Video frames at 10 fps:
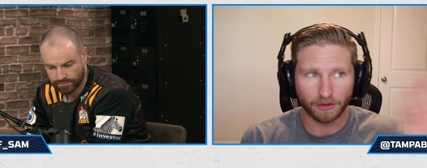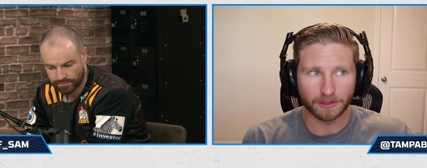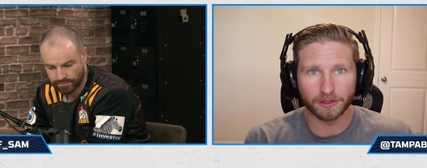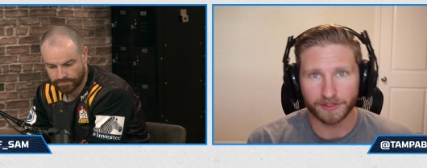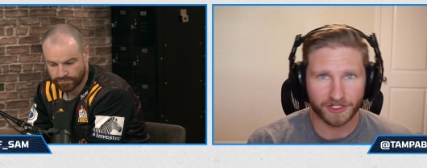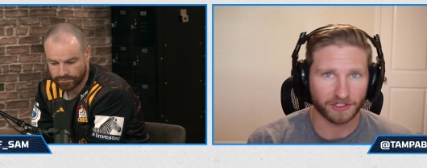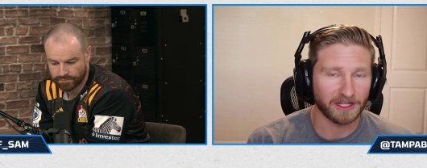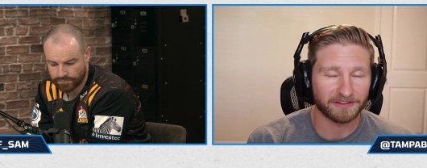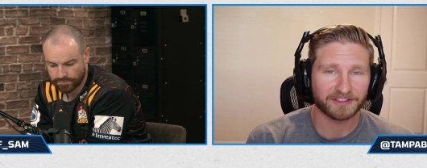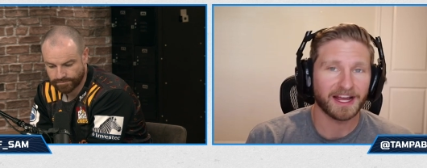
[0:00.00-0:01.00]
Speaker 1: Olu as your
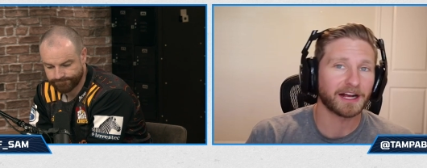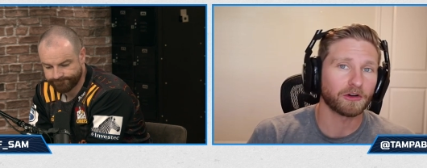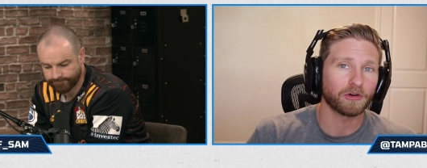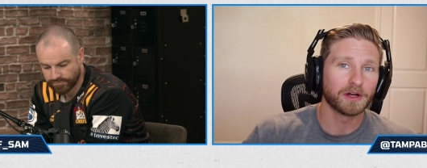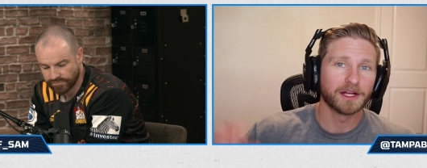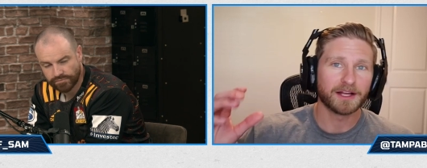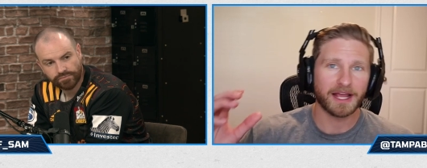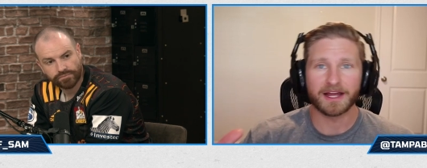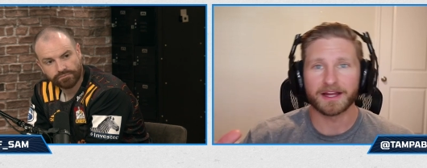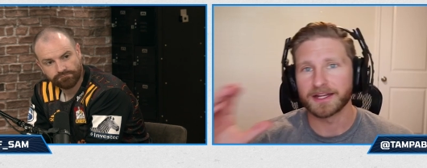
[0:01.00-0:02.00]
left tackle
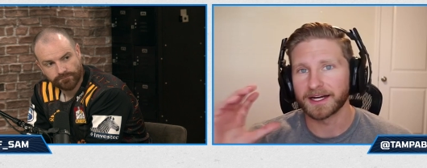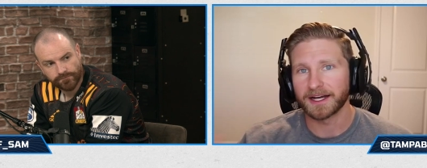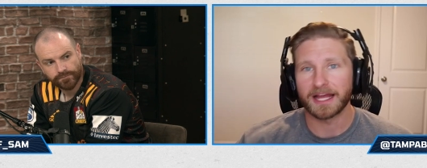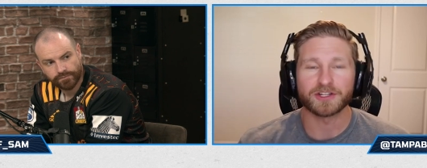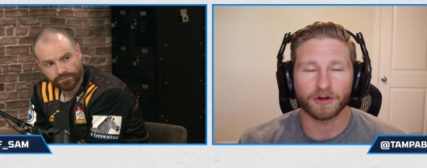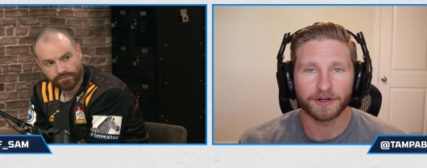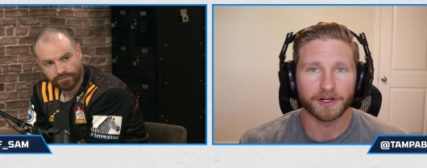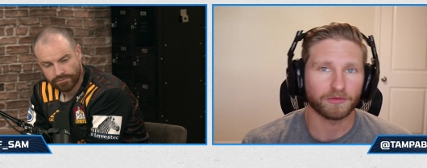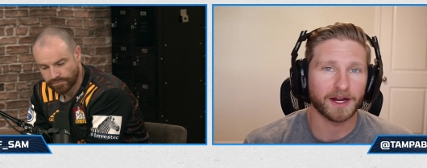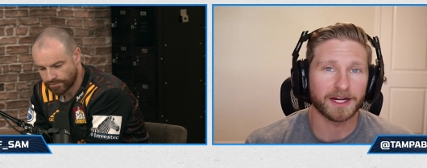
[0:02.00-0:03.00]
and uh, and
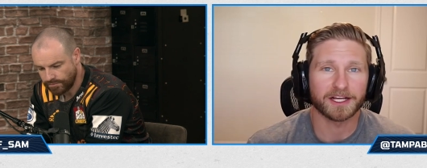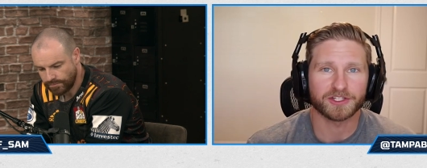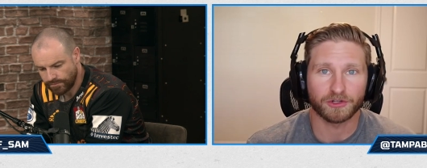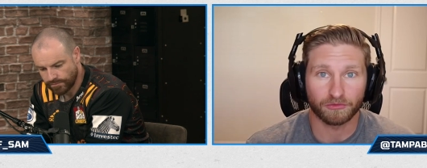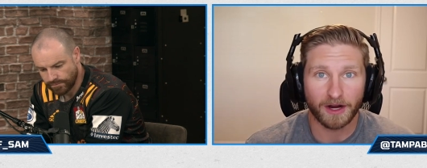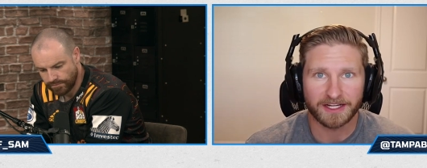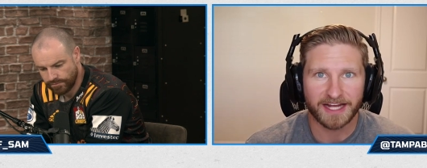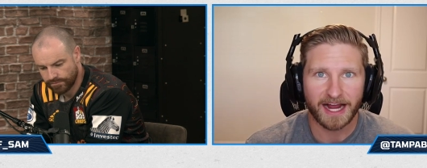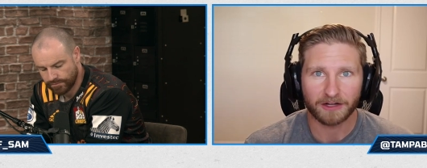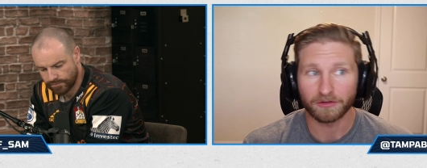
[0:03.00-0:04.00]
Darnell Wright as your
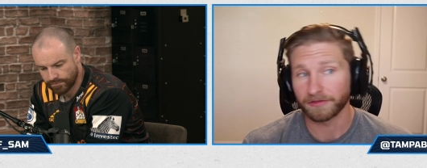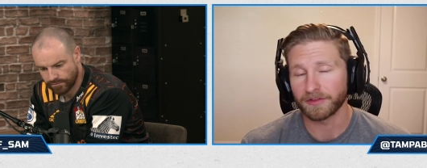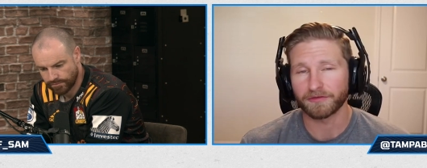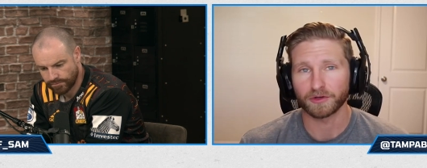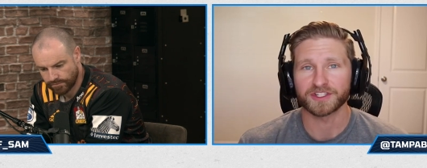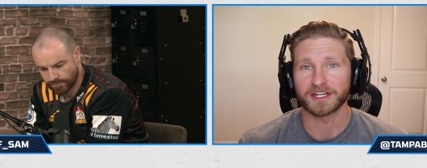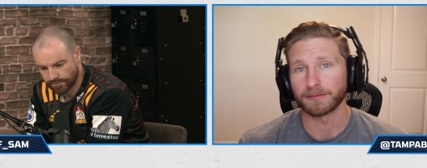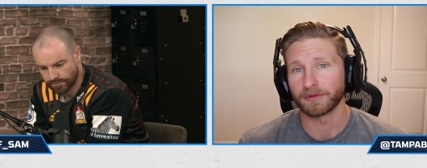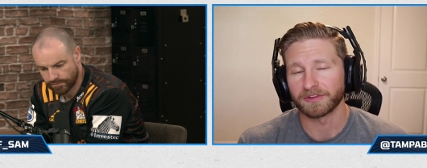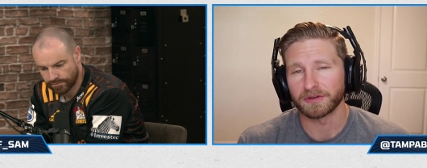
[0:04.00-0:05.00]
right tackle for the
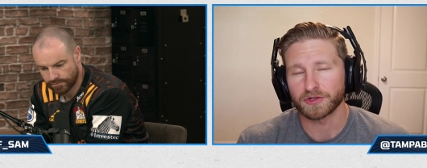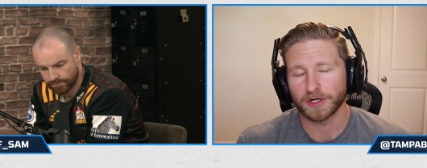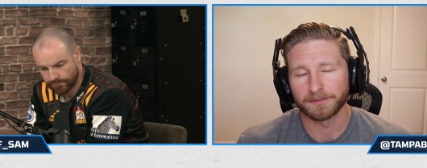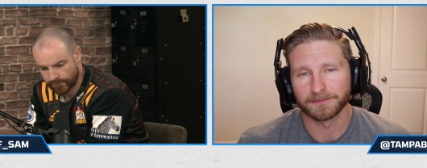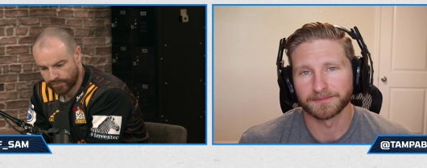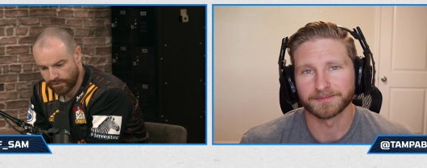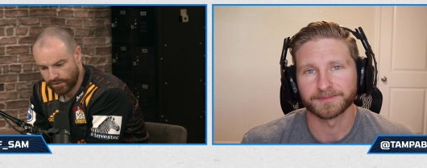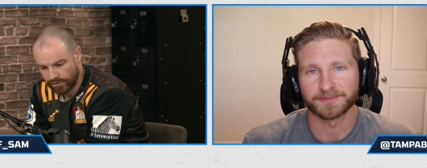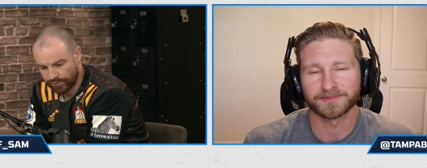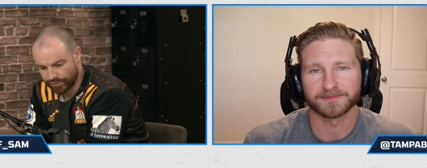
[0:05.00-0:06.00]
foreseeable future.
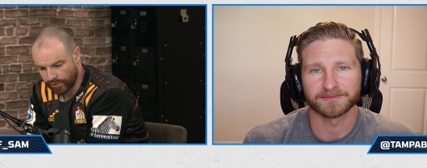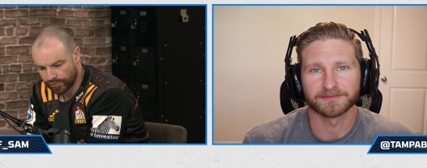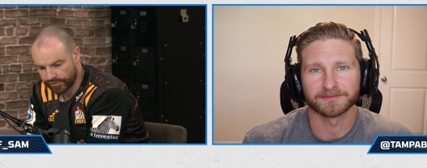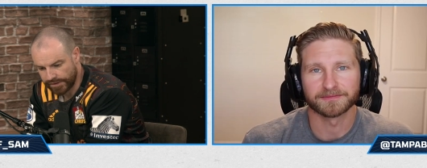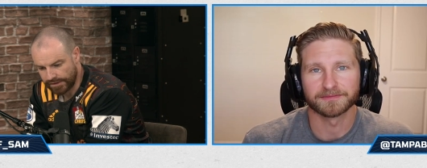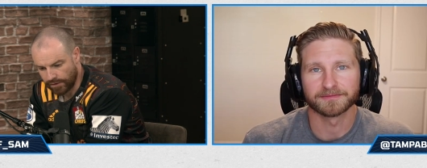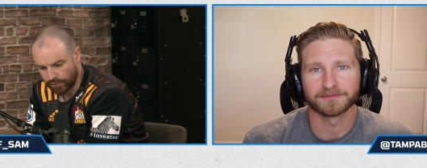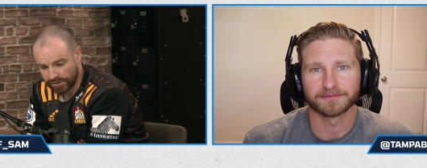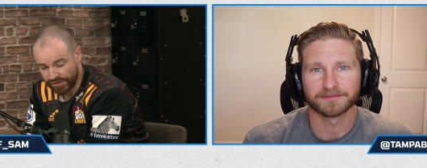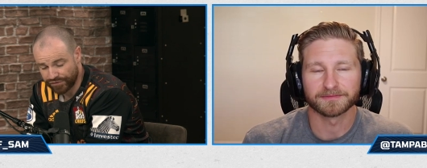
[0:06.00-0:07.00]
Speaker 2: So those are the
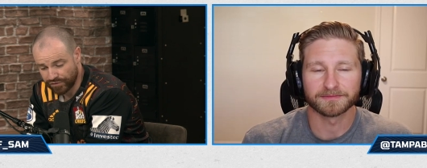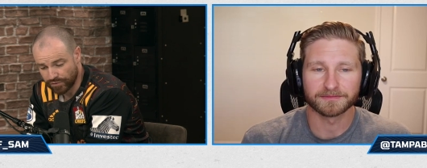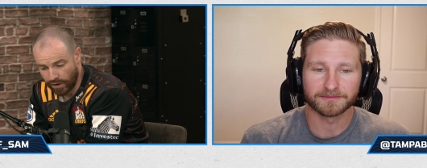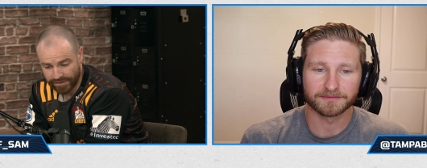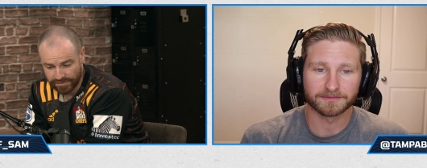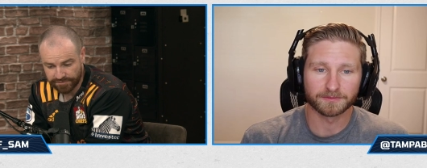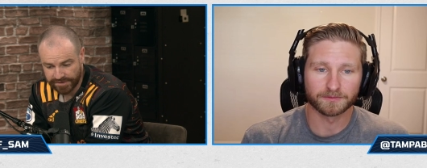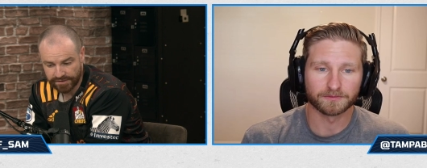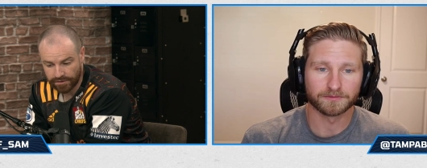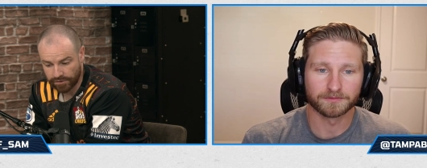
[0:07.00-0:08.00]
only two
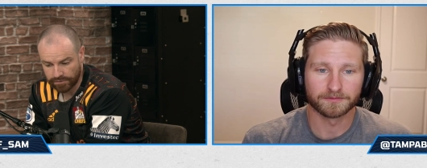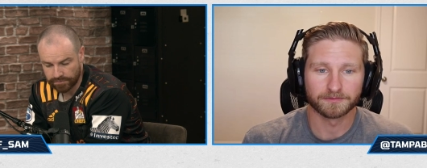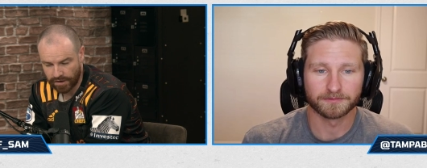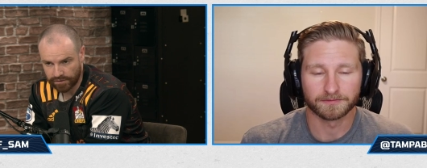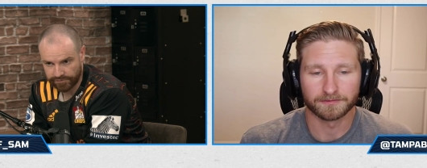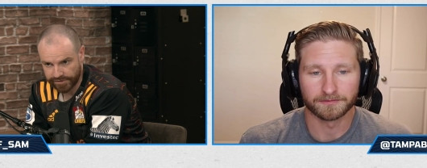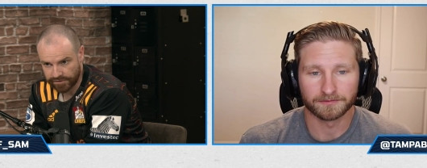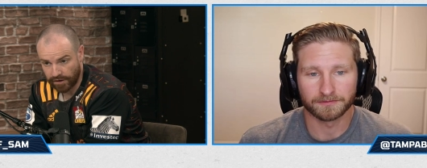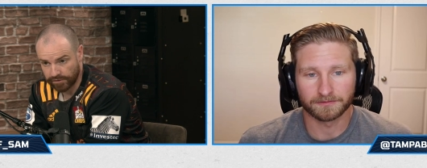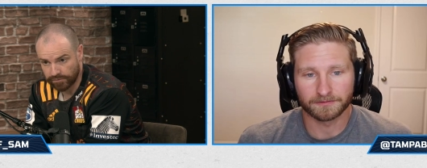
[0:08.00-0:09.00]
undefeated or not
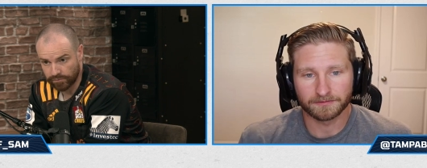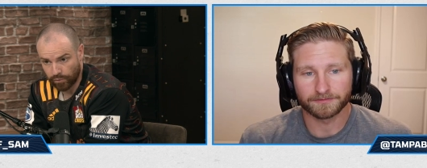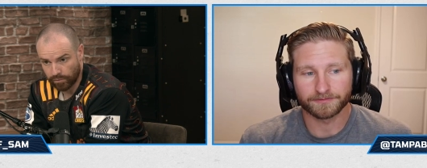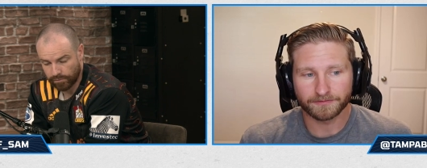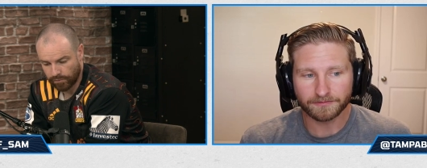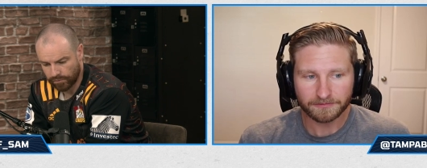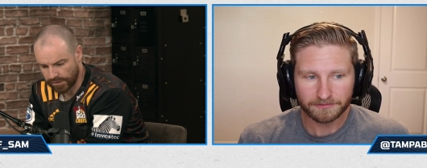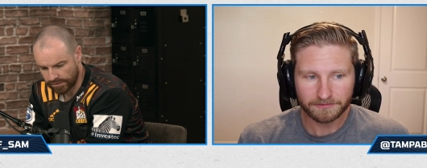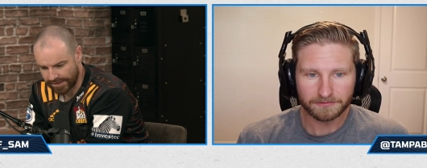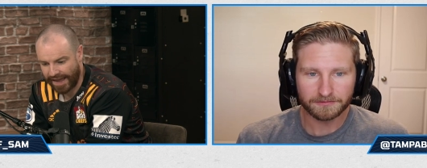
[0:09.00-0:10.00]
undefeated un
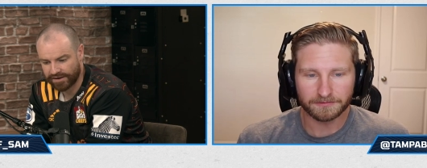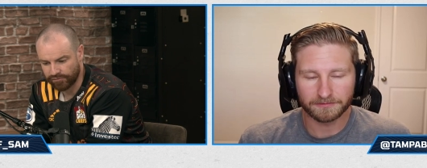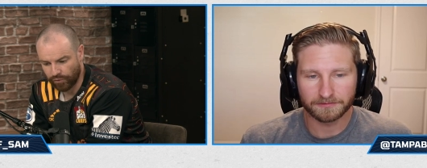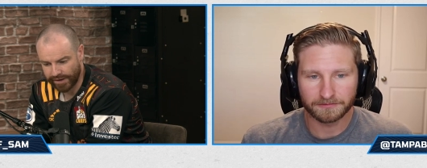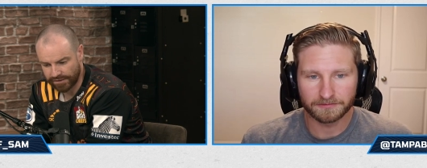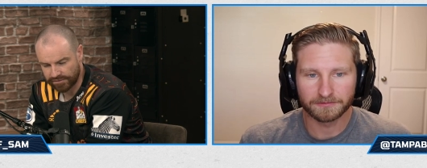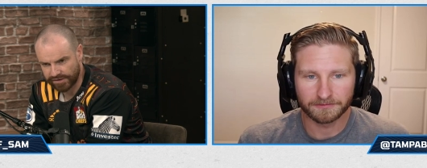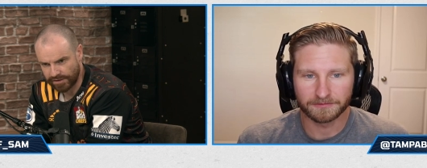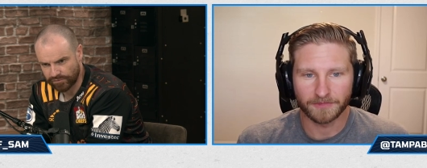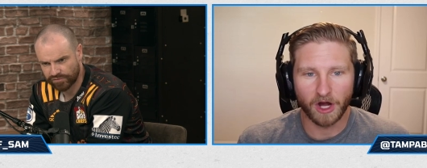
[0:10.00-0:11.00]
lack of win
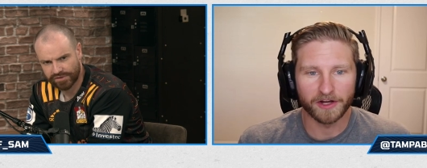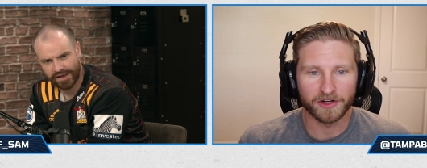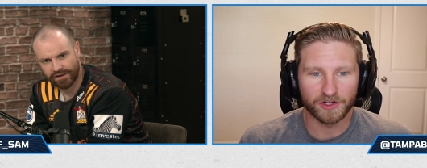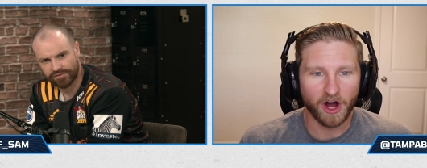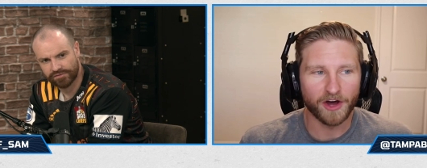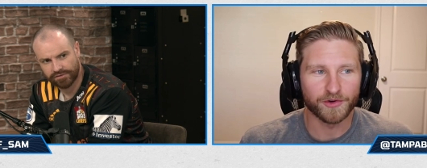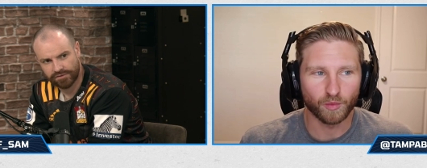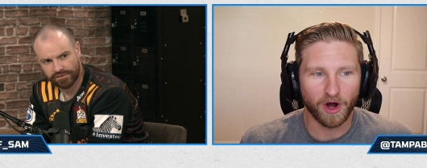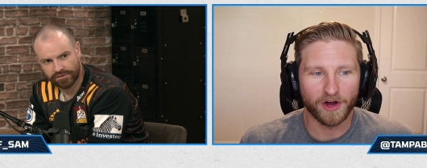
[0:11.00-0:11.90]
teams. What the un,
Speaker 1: un,